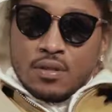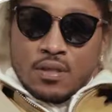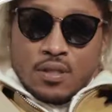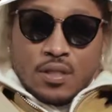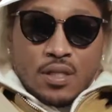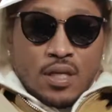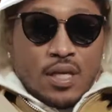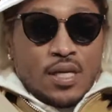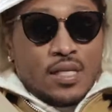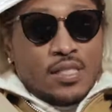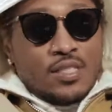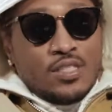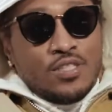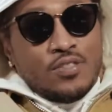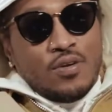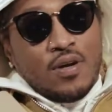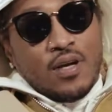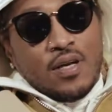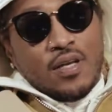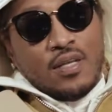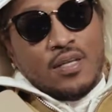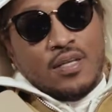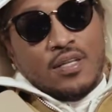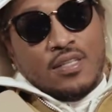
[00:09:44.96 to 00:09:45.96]
It is
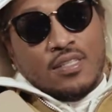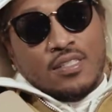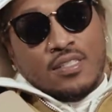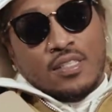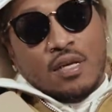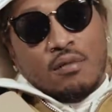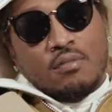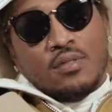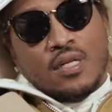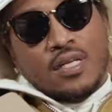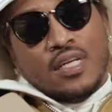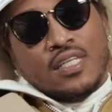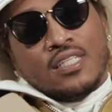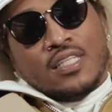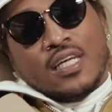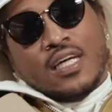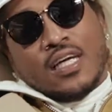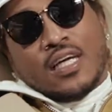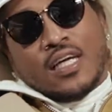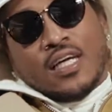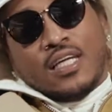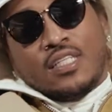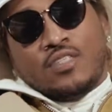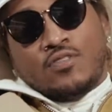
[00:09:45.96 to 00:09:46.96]
draining. Sometimes
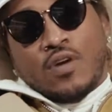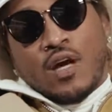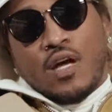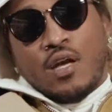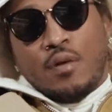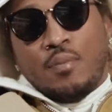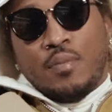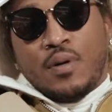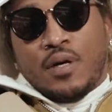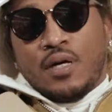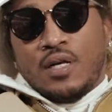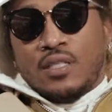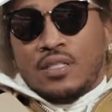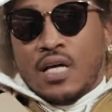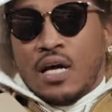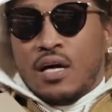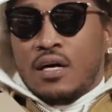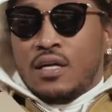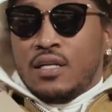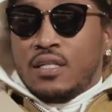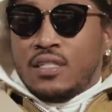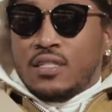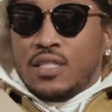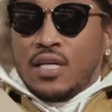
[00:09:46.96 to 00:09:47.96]
it gets draining because I
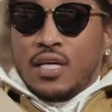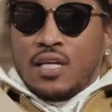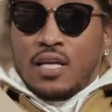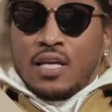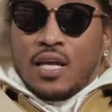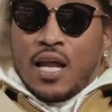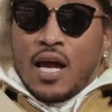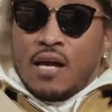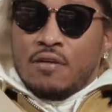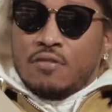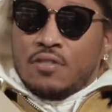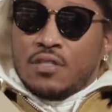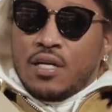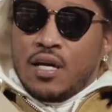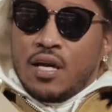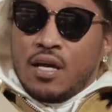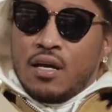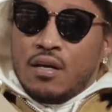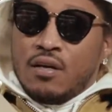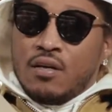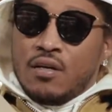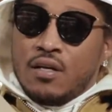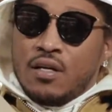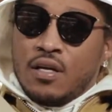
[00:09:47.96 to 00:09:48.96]
understand the lifestyle.
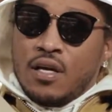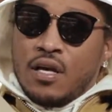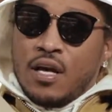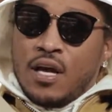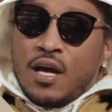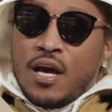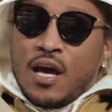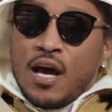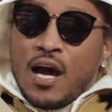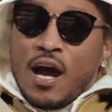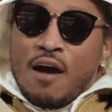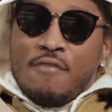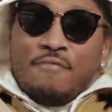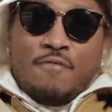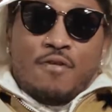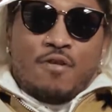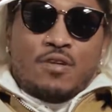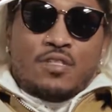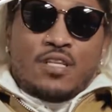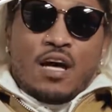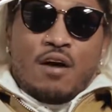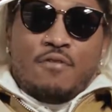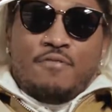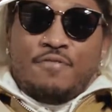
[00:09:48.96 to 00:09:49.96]
At
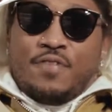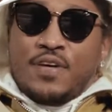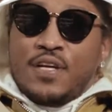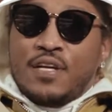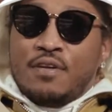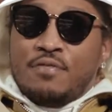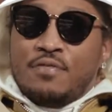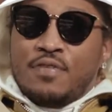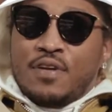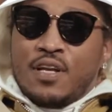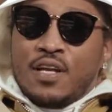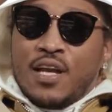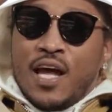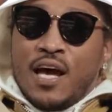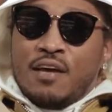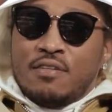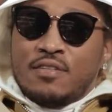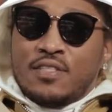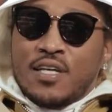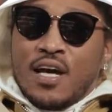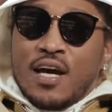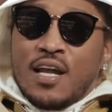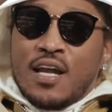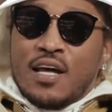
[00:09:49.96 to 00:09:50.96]
first, I fiend for the
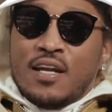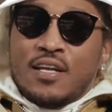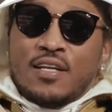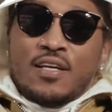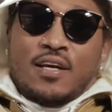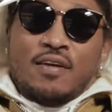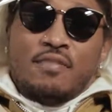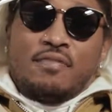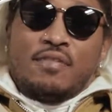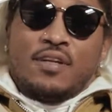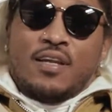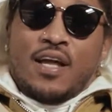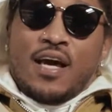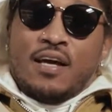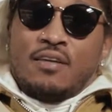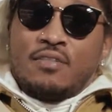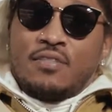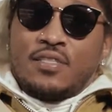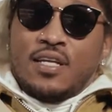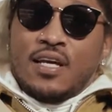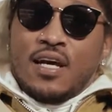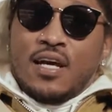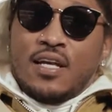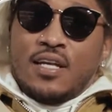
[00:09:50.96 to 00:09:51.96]
lifestyle. I love the
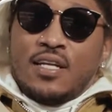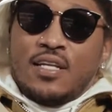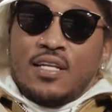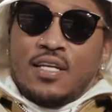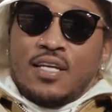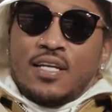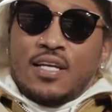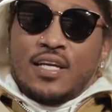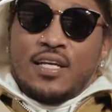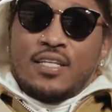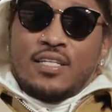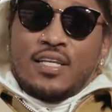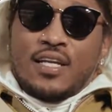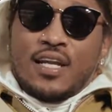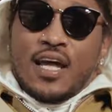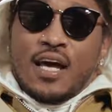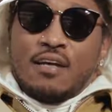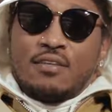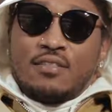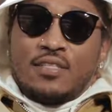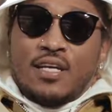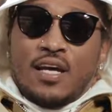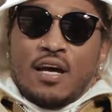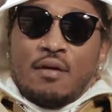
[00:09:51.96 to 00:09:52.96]
lifestyle, and then get the
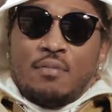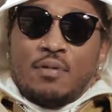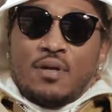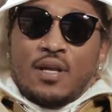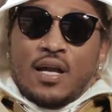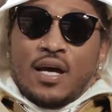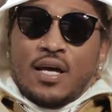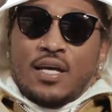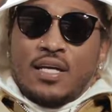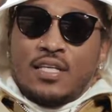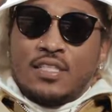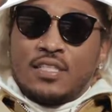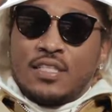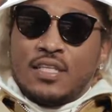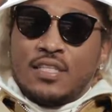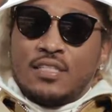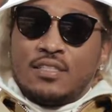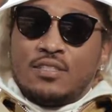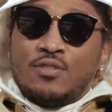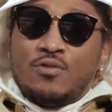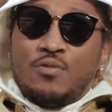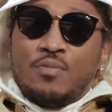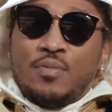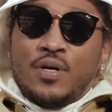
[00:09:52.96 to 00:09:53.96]
lifestyle. Be like, it get
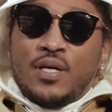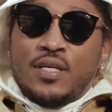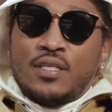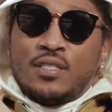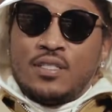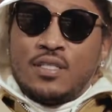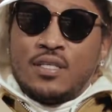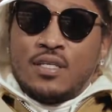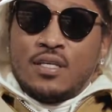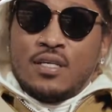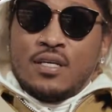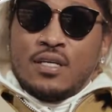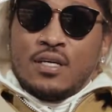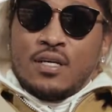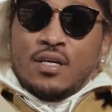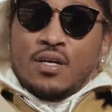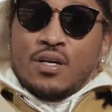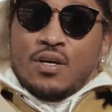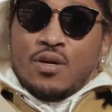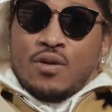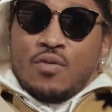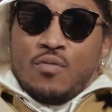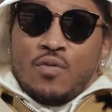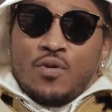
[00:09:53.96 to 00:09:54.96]
too much
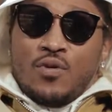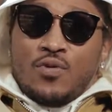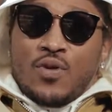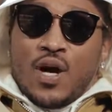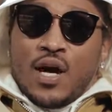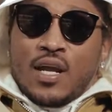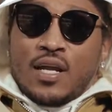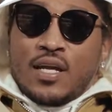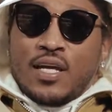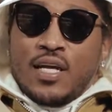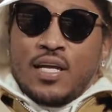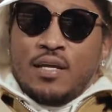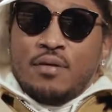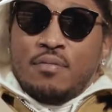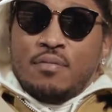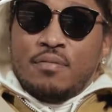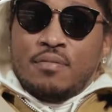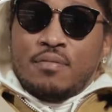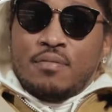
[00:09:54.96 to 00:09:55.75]
when you got to keep